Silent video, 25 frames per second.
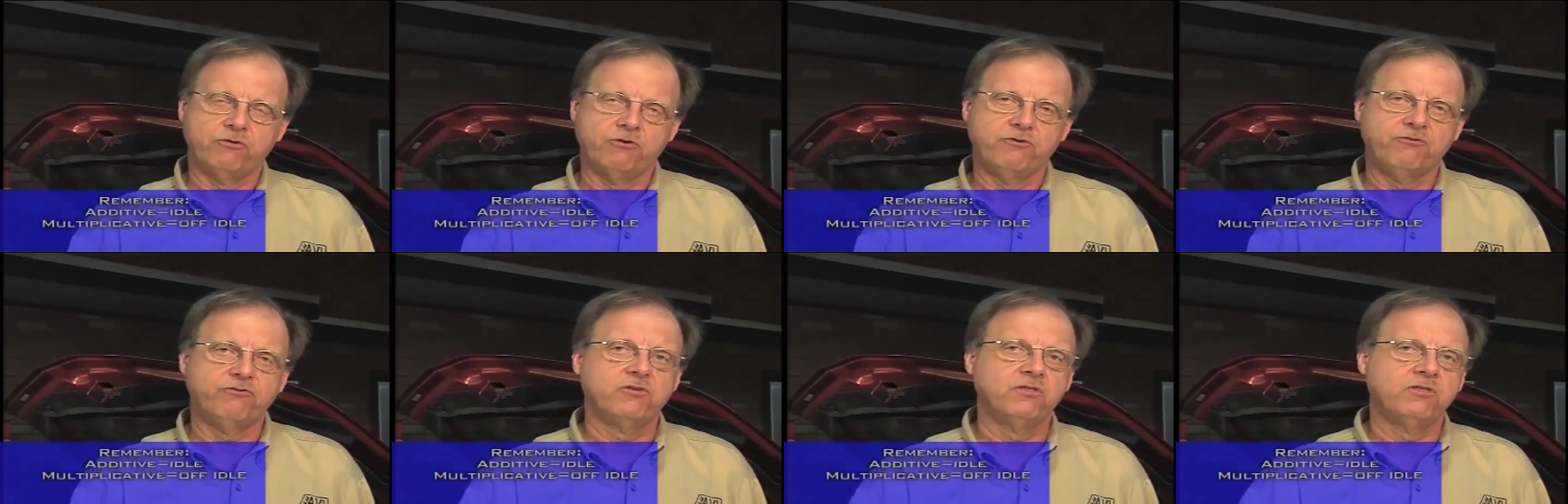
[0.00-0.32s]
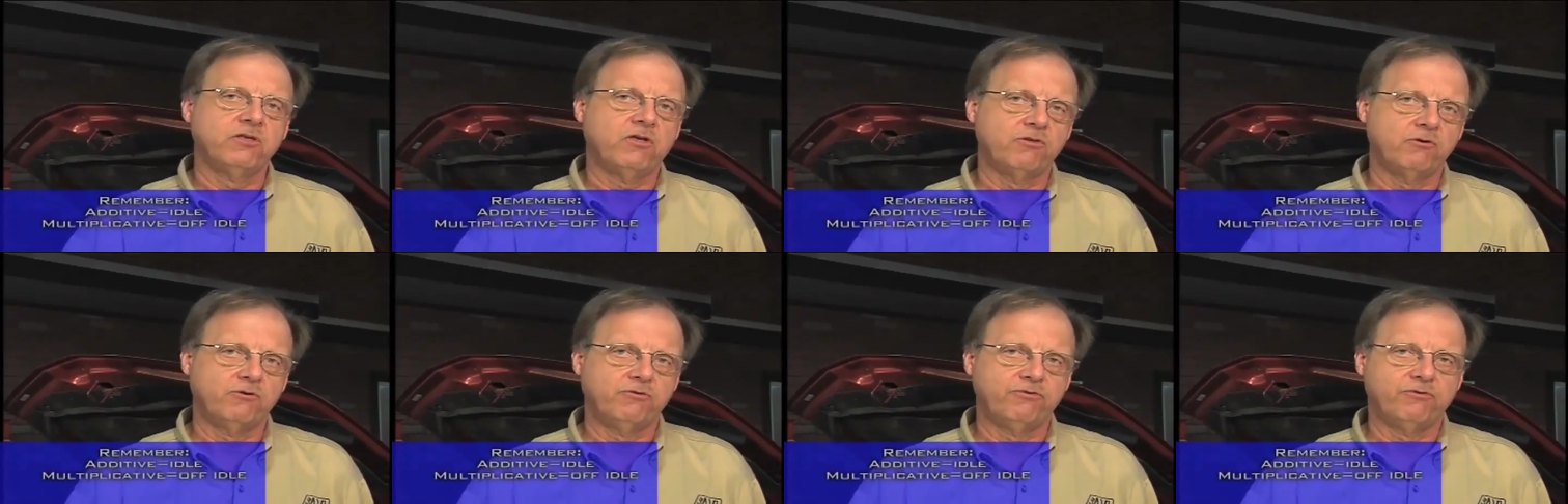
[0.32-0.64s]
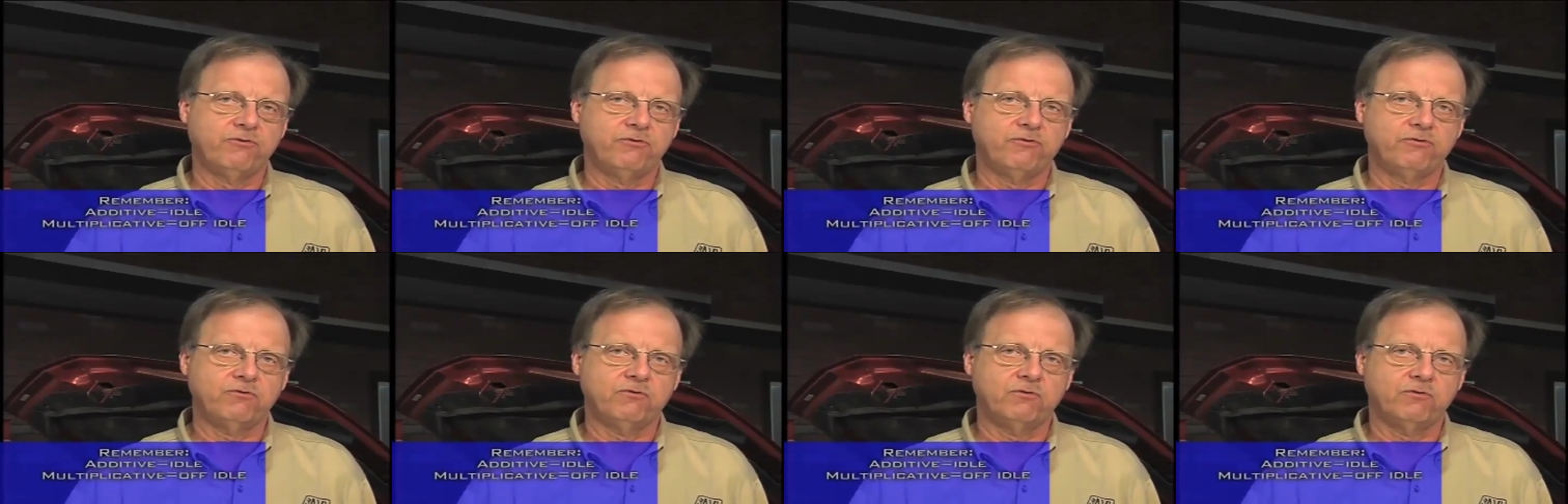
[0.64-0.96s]
So that's
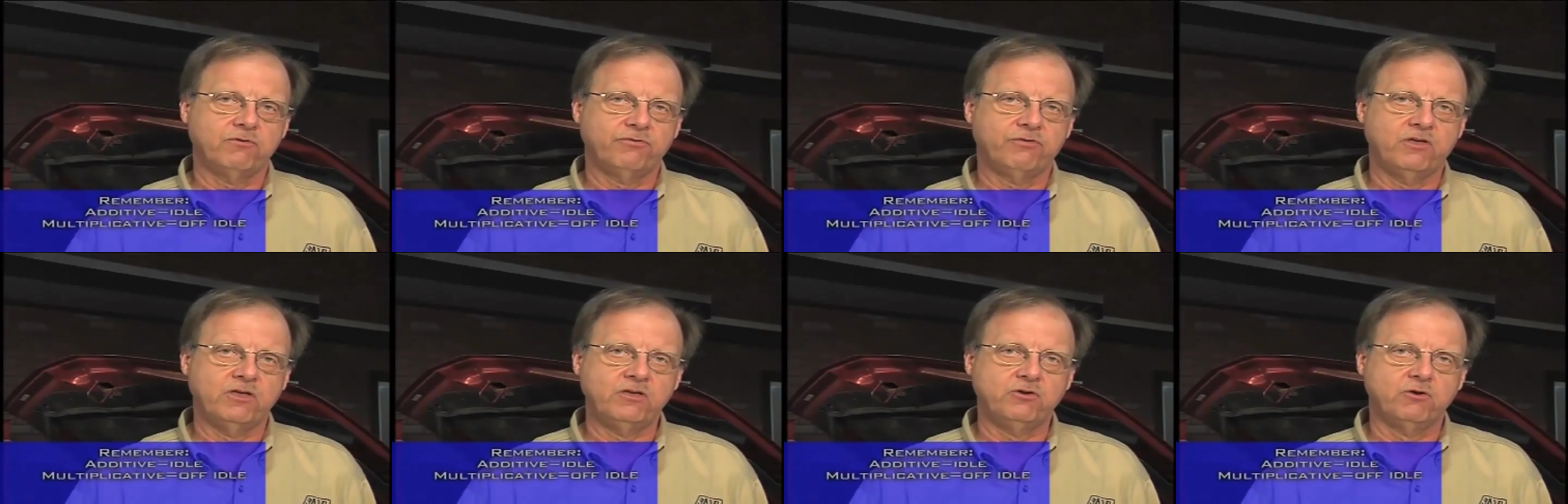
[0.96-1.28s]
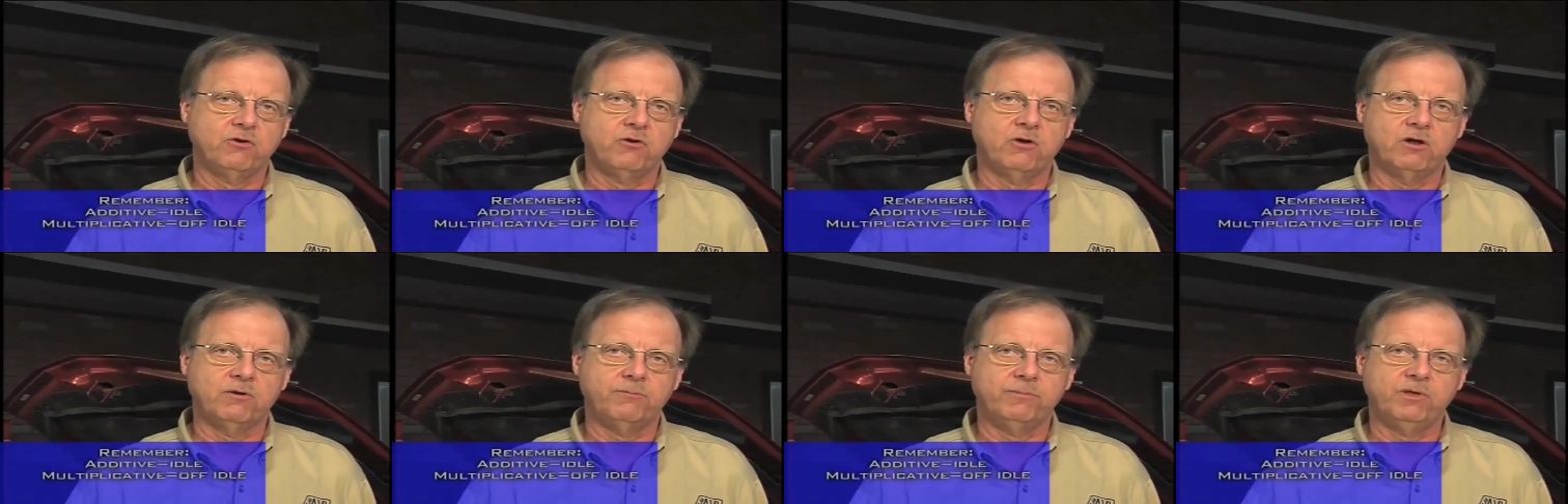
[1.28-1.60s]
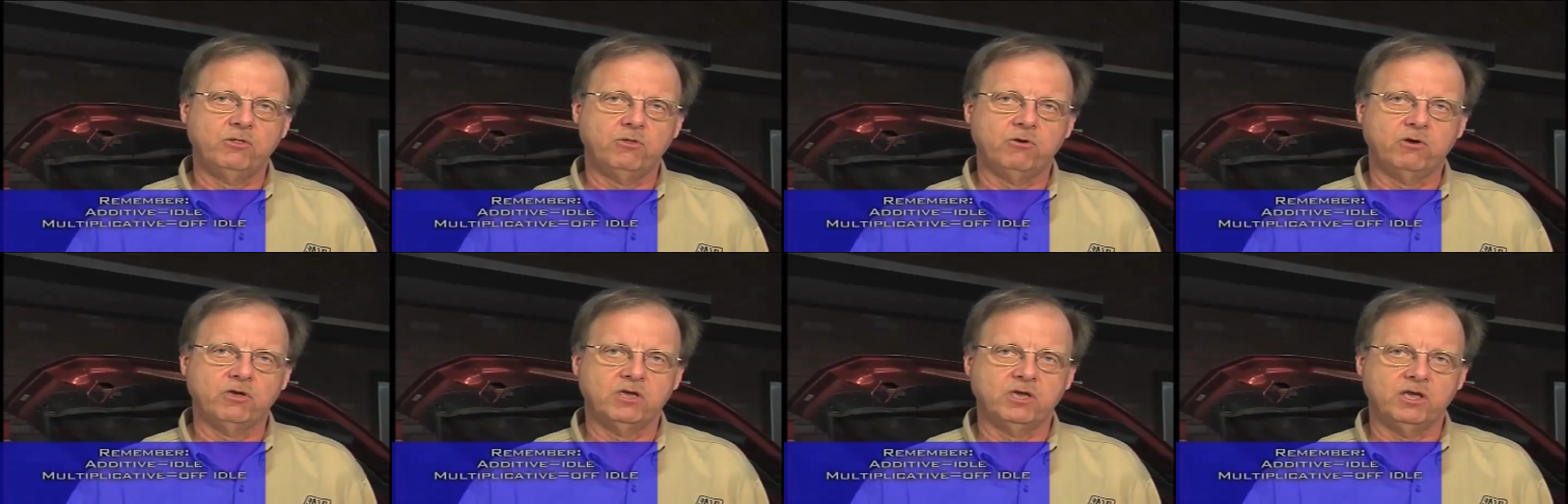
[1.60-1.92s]
another thing you're
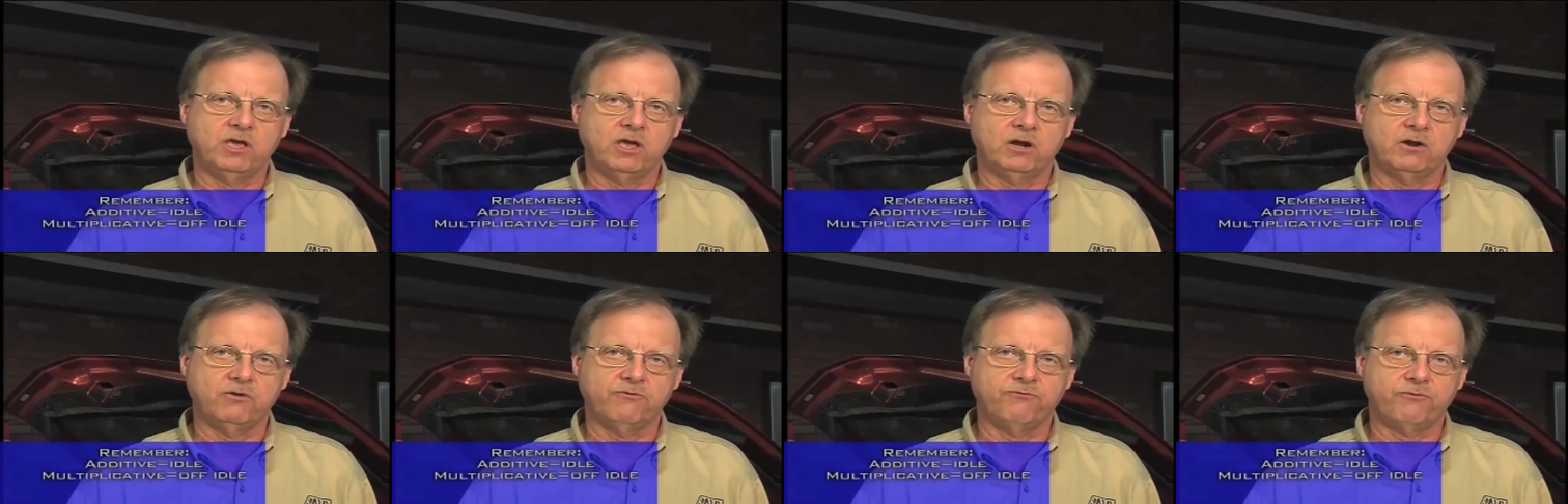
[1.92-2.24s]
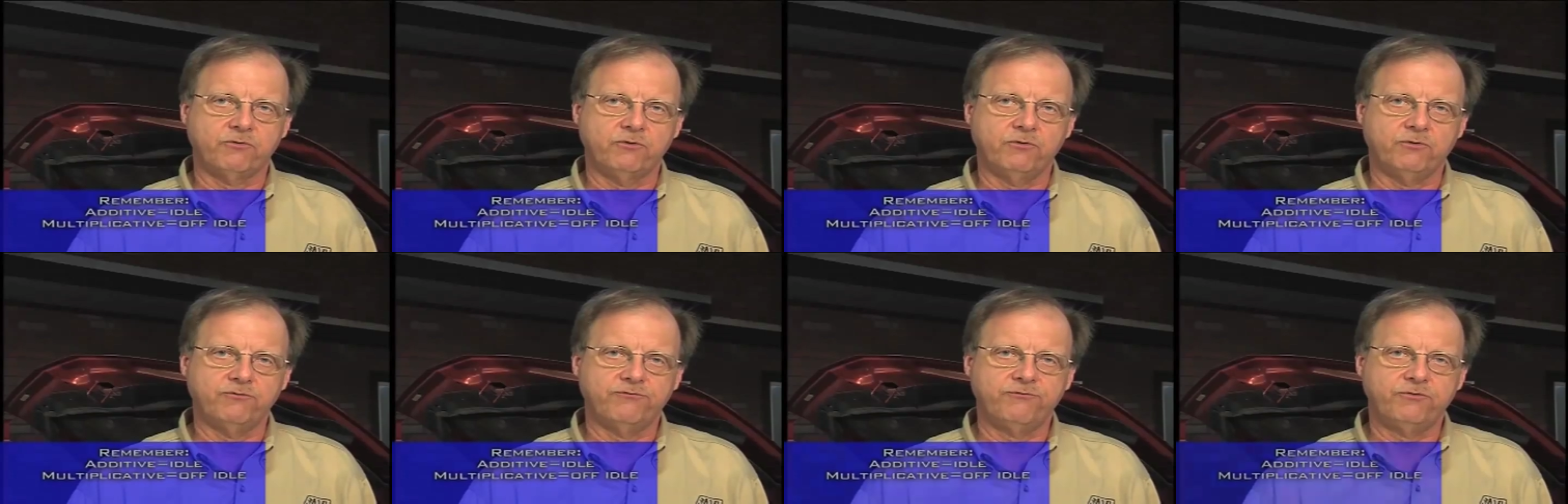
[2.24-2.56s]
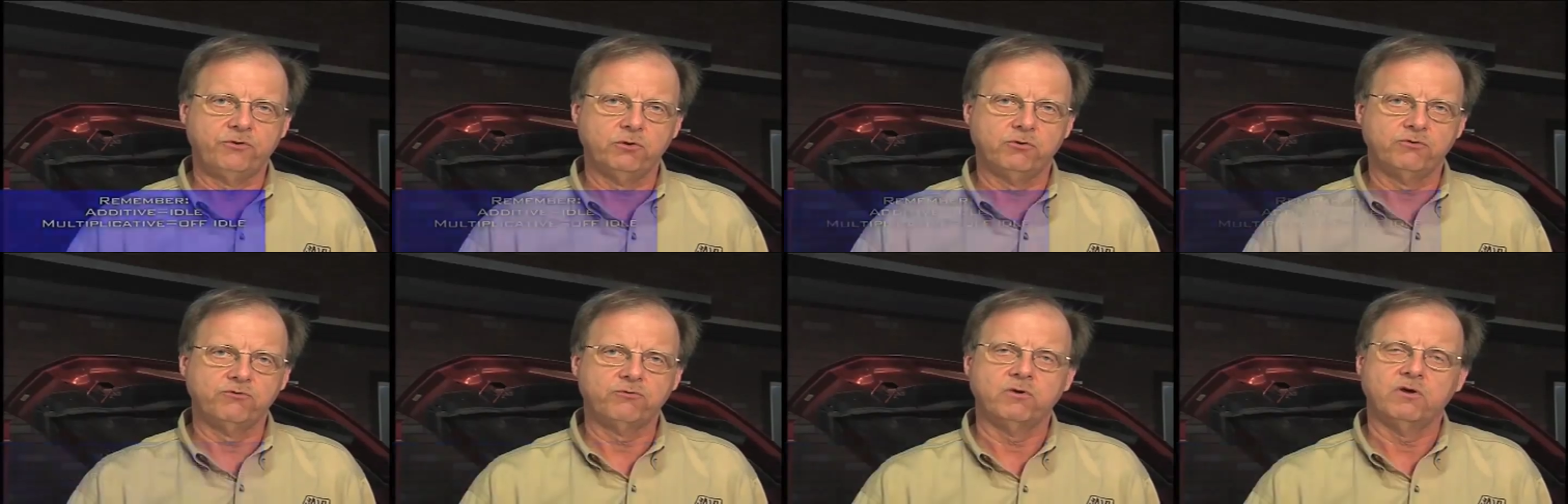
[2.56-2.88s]
going to be looking at on
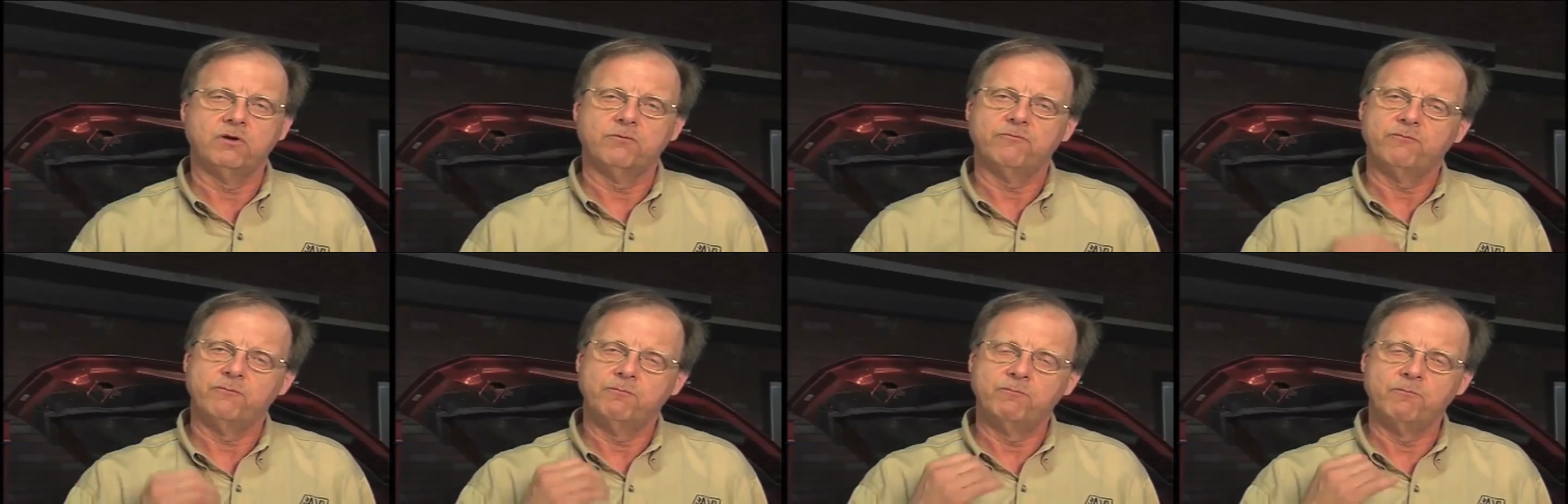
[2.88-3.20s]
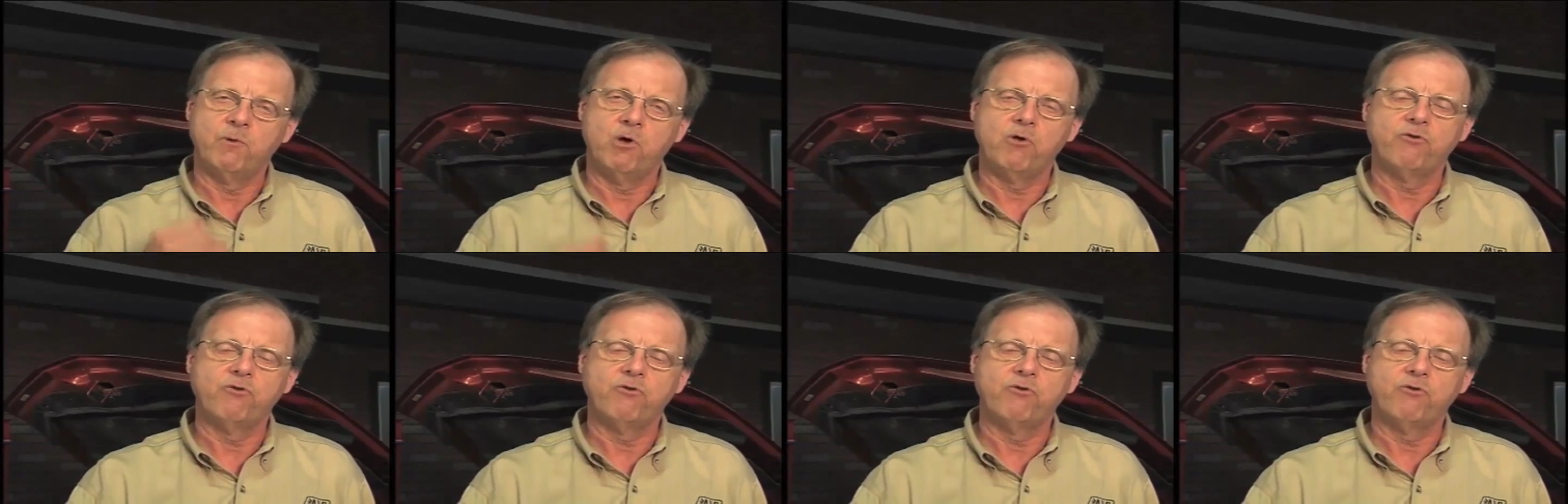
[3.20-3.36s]
fuel, fuel trim.